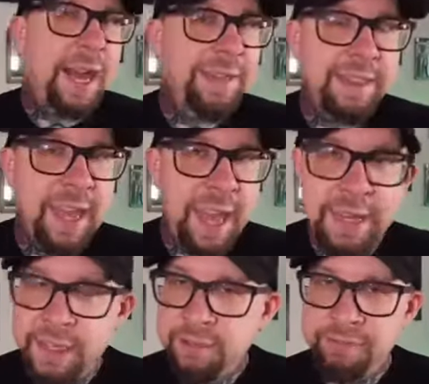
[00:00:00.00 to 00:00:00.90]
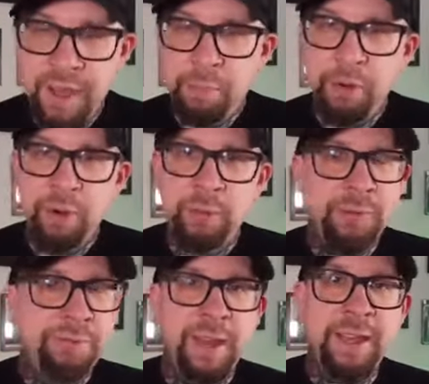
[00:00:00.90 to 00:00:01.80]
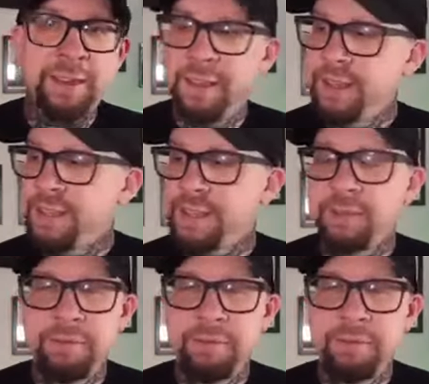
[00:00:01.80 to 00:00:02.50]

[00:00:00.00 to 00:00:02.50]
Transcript: I think any vapor would find this